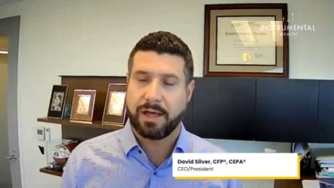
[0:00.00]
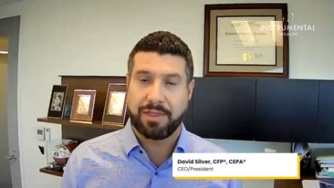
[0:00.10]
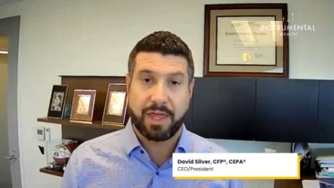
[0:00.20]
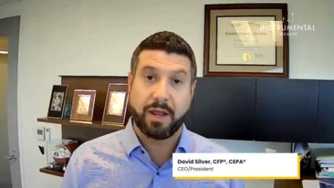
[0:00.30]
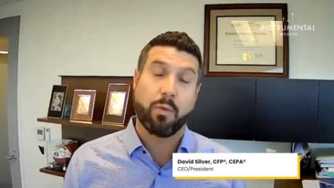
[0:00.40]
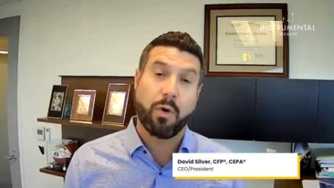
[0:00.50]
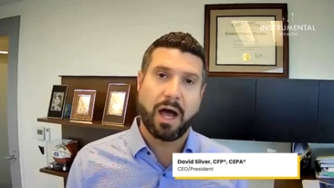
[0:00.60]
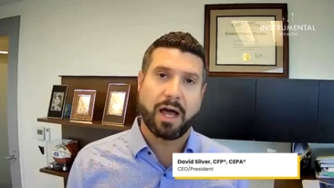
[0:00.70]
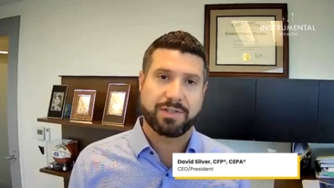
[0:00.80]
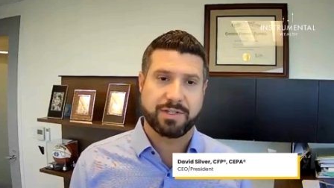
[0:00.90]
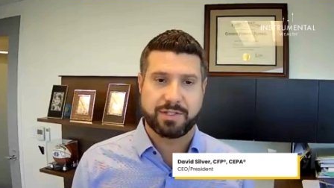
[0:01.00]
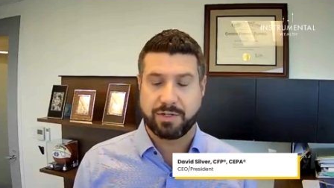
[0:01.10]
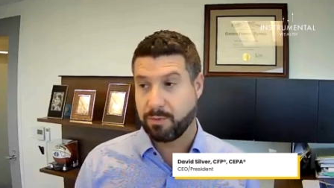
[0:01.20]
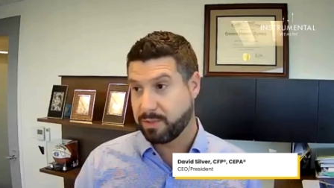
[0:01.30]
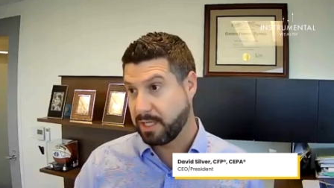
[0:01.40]
than it was. And so
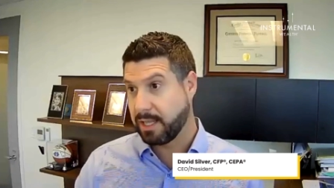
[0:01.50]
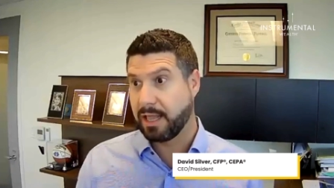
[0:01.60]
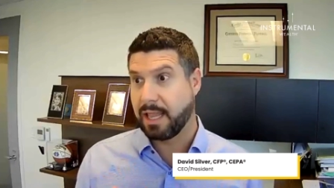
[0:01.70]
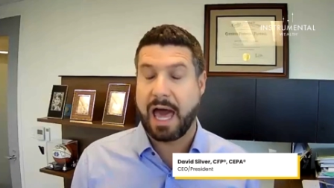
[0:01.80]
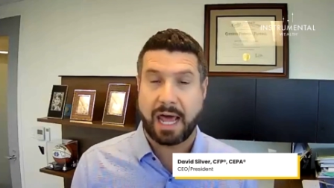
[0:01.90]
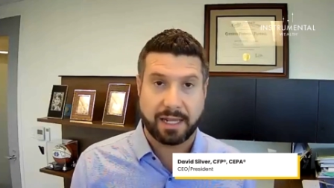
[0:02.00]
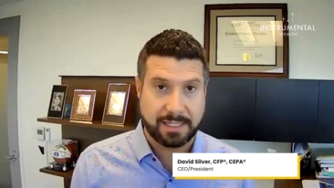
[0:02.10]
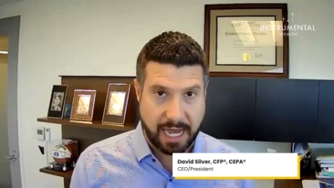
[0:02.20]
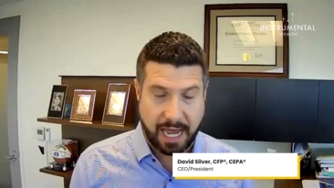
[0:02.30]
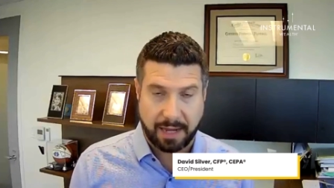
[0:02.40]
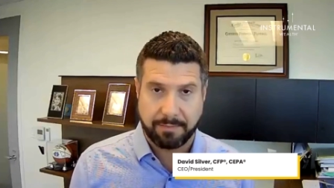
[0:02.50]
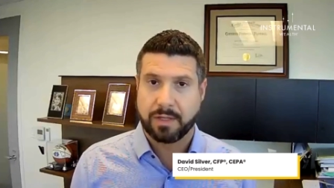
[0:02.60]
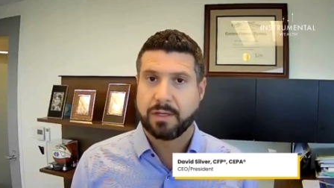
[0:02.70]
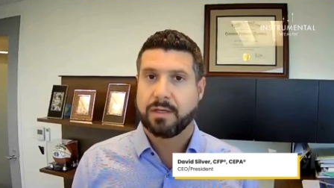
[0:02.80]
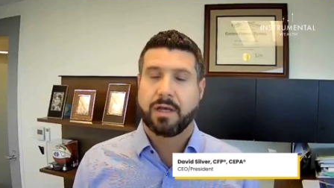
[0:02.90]
there was a lot of time
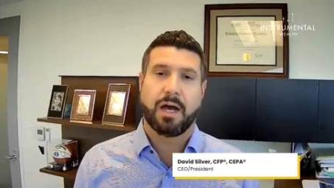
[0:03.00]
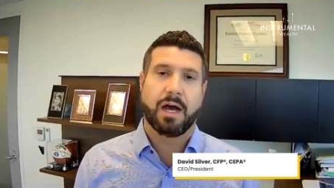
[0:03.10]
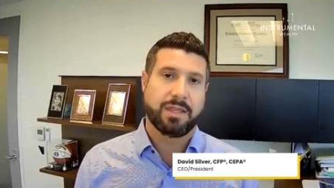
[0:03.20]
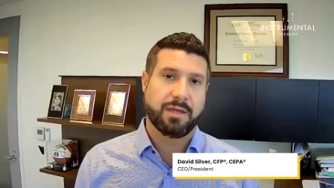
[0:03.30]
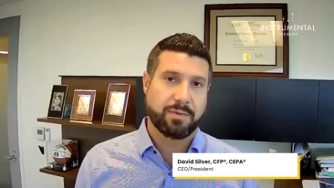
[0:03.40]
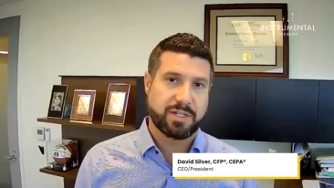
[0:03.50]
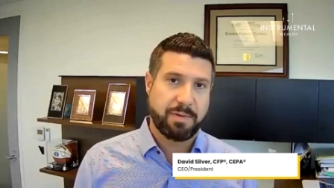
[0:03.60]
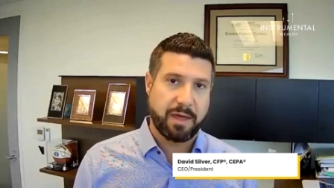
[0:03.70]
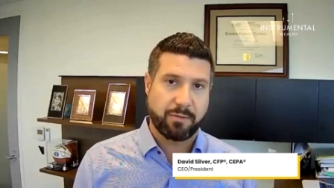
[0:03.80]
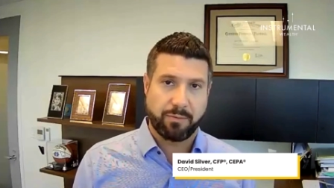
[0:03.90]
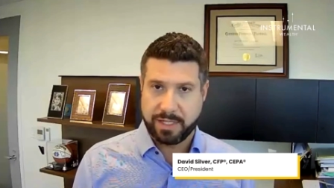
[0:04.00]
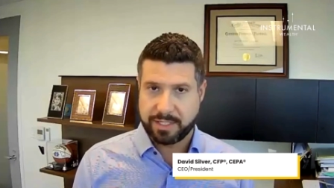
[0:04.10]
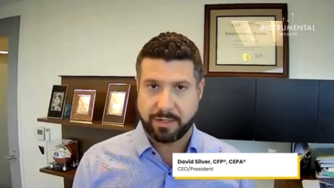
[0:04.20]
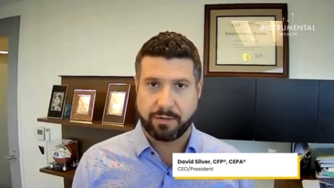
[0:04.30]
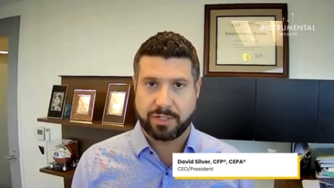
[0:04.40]
that we spent
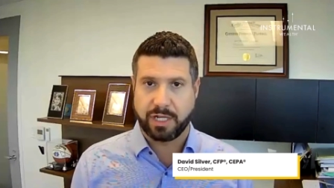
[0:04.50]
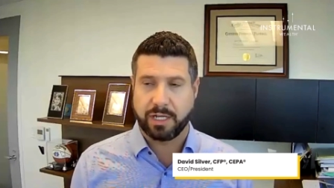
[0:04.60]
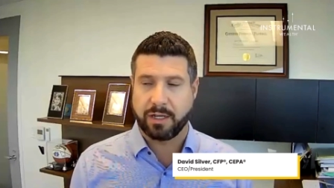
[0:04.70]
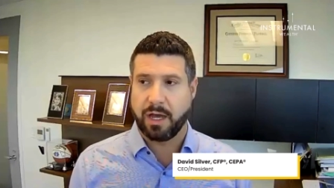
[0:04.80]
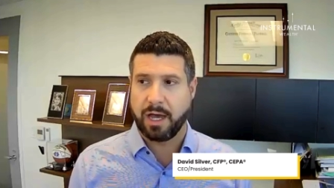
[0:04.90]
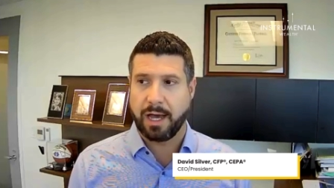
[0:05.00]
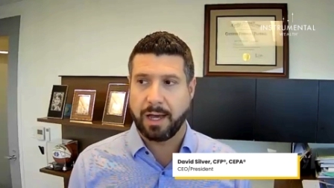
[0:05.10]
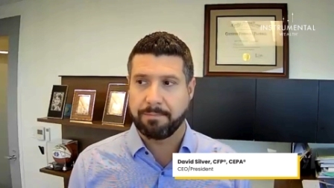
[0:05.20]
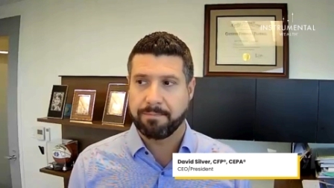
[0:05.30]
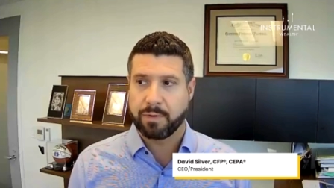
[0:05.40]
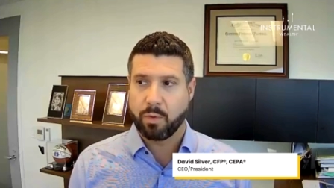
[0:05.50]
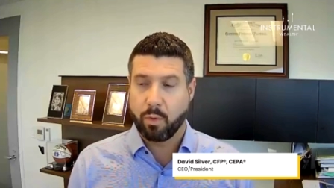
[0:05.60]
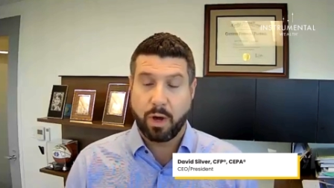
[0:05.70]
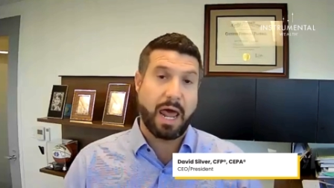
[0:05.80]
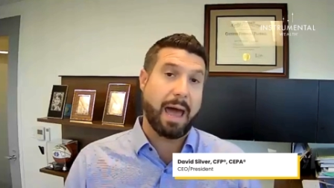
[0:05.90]
researching
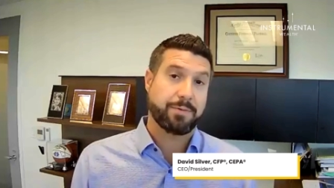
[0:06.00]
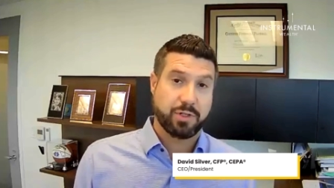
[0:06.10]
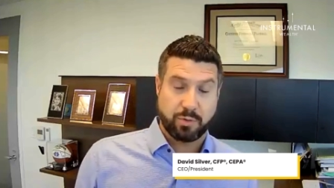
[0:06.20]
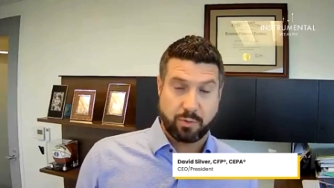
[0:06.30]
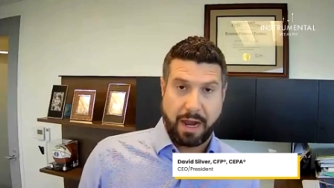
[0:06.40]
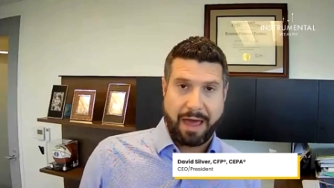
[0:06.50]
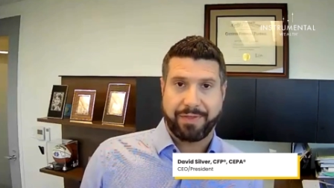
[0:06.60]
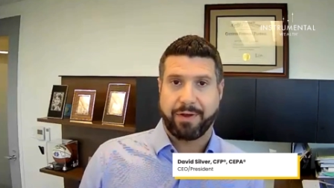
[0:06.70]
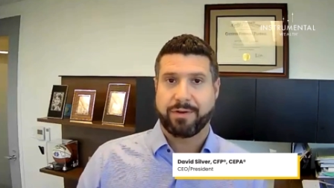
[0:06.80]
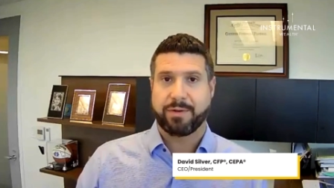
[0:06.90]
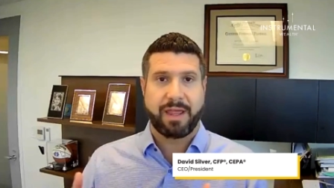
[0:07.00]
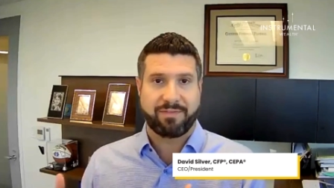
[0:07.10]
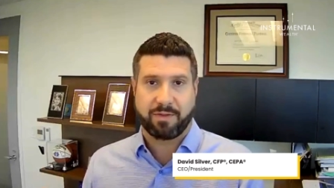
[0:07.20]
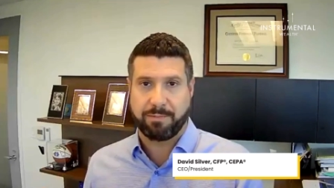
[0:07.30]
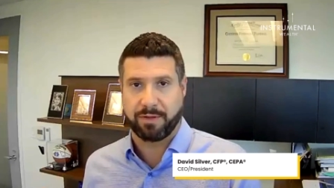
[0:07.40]
what options were out there. Did we have
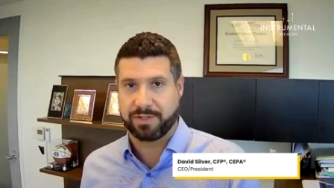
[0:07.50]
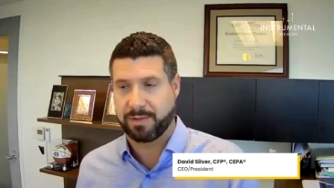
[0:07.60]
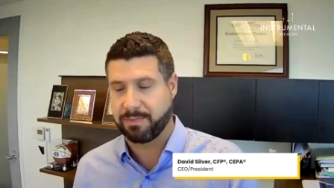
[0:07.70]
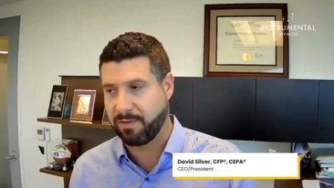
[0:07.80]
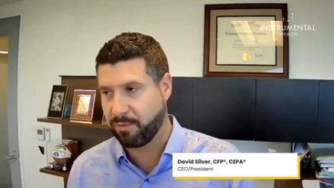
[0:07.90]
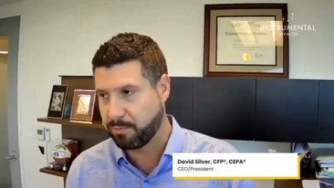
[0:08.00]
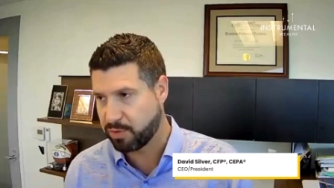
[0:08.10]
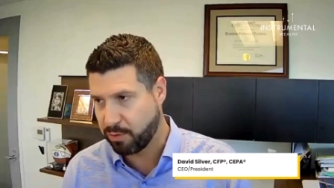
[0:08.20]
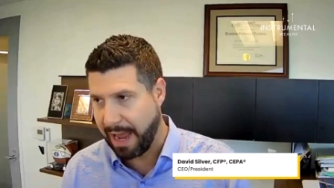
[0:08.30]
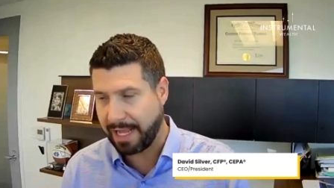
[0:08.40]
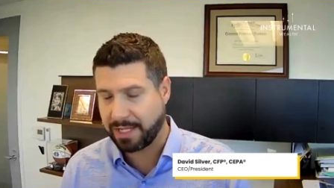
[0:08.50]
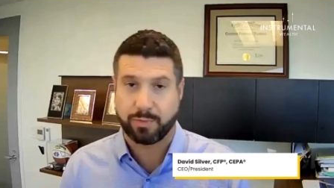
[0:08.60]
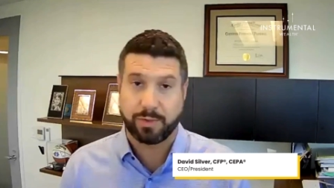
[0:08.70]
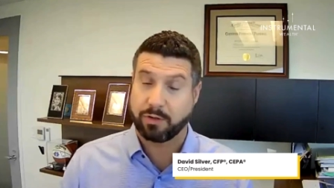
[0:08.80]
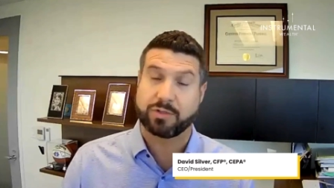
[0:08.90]
to build something from scratch?
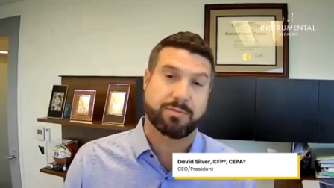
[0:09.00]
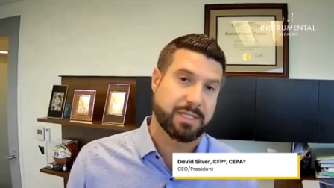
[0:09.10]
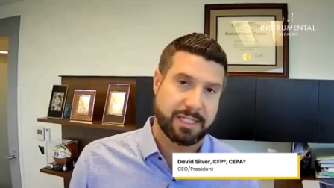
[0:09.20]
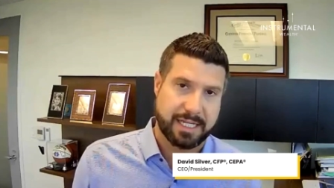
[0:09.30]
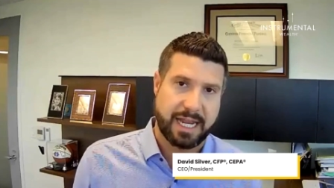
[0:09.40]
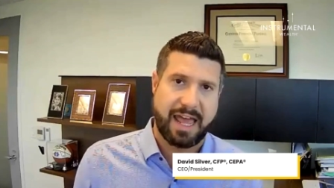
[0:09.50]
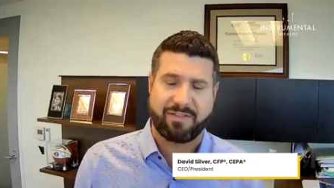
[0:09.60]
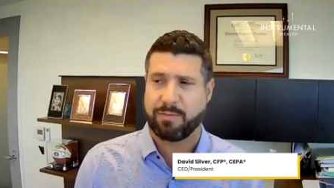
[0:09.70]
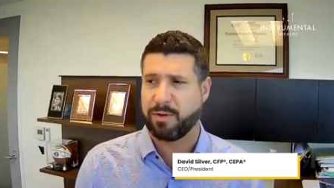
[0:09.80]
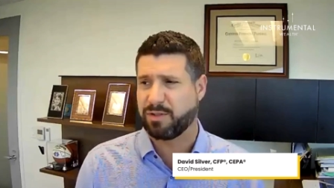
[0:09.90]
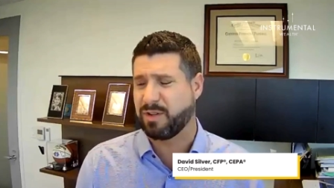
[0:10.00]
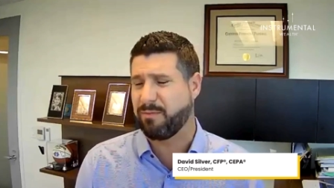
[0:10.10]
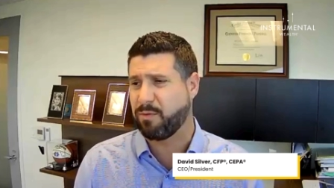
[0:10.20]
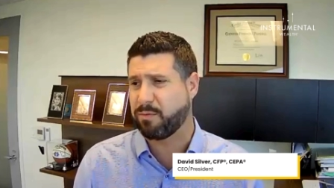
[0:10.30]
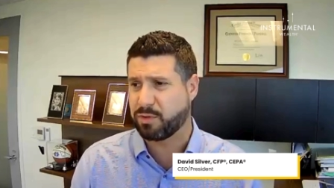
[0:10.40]
We ultimately did have to build
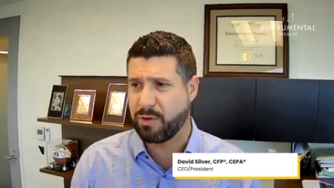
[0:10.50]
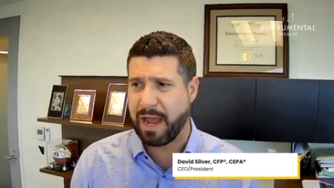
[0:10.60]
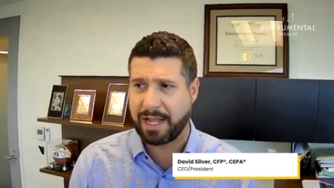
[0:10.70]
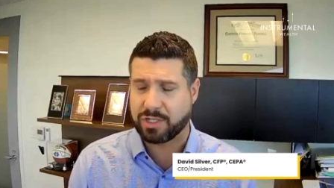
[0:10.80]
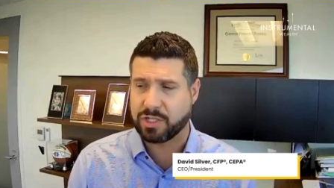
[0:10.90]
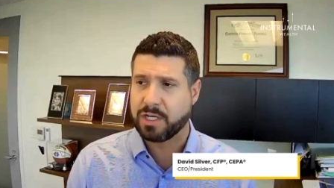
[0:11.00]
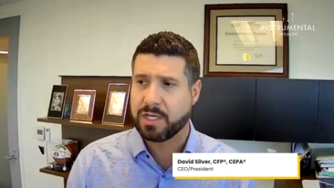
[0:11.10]
something from scratch.